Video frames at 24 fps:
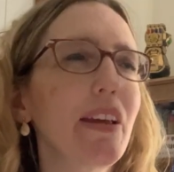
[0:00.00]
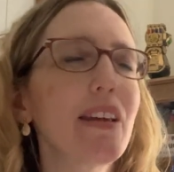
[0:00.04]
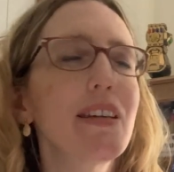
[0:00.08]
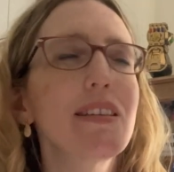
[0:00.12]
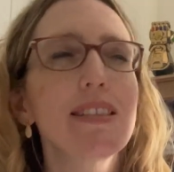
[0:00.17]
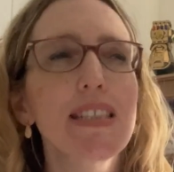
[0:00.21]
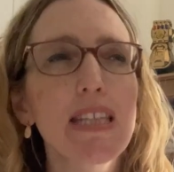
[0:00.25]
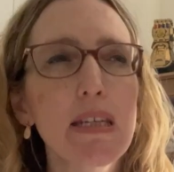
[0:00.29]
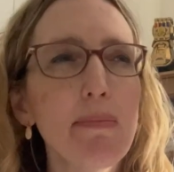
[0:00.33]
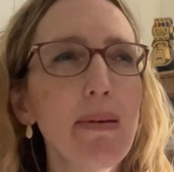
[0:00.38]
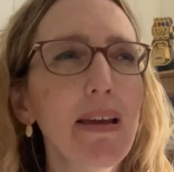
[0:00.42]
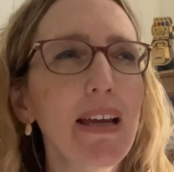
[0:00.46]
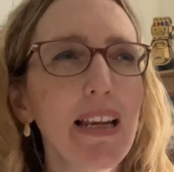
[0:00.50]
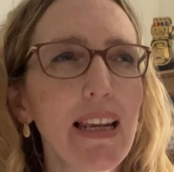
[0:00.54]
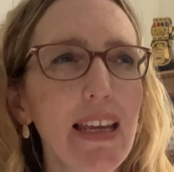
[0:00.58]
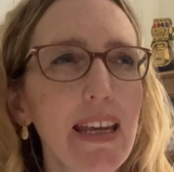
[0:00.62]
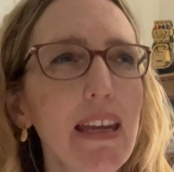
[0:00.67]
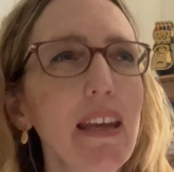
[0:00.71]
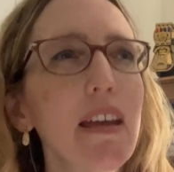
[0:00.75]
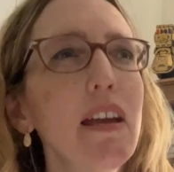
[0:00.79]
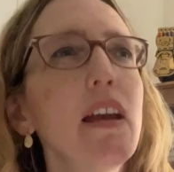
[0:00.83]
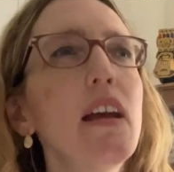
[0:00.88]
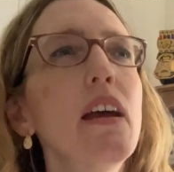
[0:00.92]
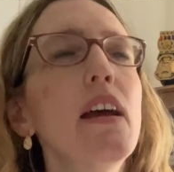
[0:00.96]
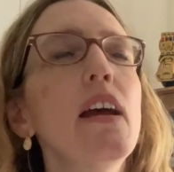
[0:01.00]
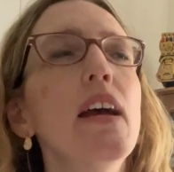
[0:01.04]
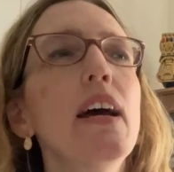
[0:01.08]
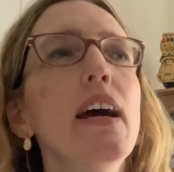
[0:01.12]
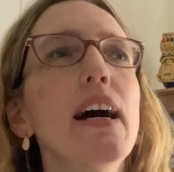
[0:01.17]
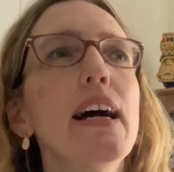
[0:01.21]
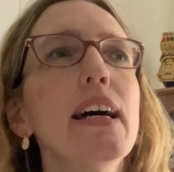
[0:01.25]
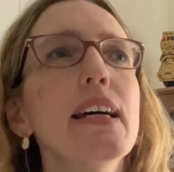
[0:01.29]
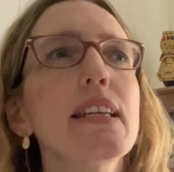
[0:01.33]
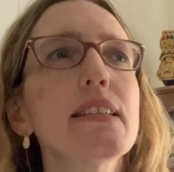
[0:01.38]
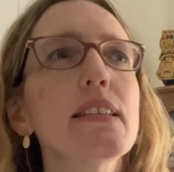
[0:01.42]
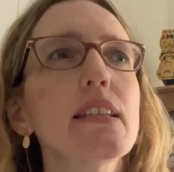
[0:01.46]
it seemingly,
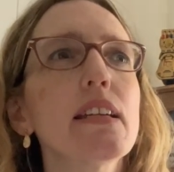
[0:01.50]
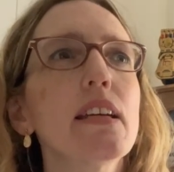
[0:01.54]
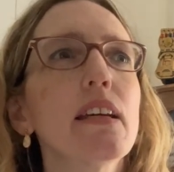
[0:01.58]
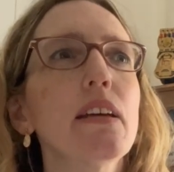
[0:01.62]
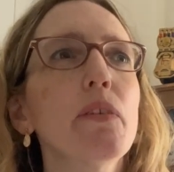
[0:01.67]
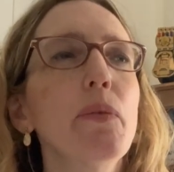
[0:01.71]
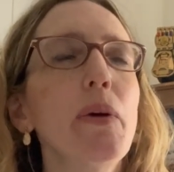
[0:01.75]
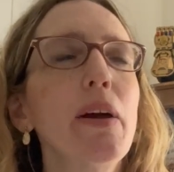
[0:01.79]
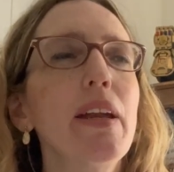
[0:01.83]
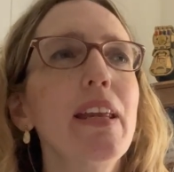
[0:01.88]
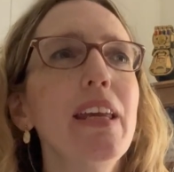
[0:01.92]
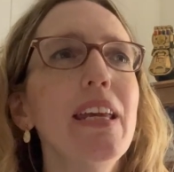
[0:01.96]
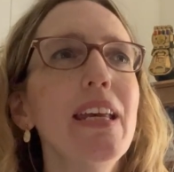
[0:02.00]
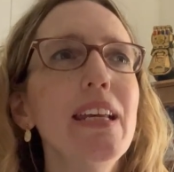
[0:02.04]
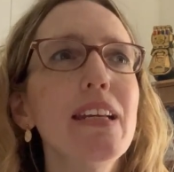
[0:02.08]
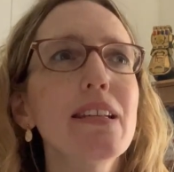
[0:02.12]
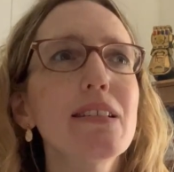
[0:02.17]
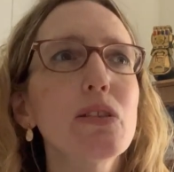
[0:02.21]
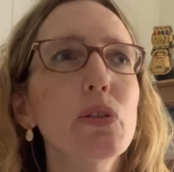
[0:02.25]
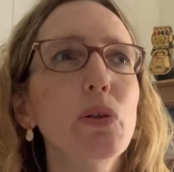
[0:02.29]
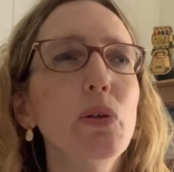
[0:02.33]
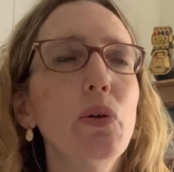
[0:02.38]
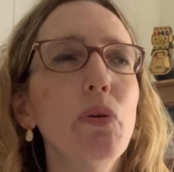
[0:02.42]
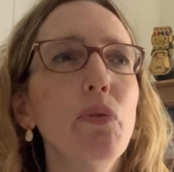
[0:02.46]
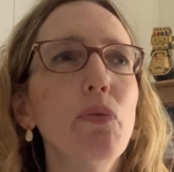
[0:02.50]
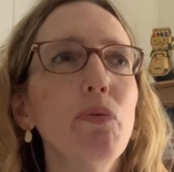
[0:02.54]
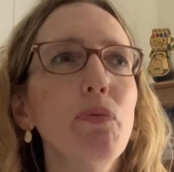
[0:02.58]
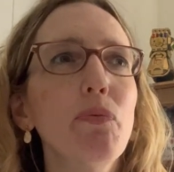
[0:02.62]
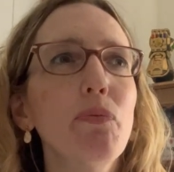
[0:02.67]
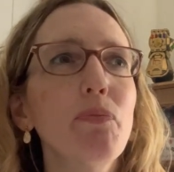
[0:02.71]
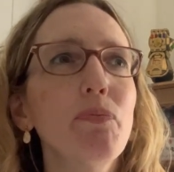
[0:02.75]
and when he sort of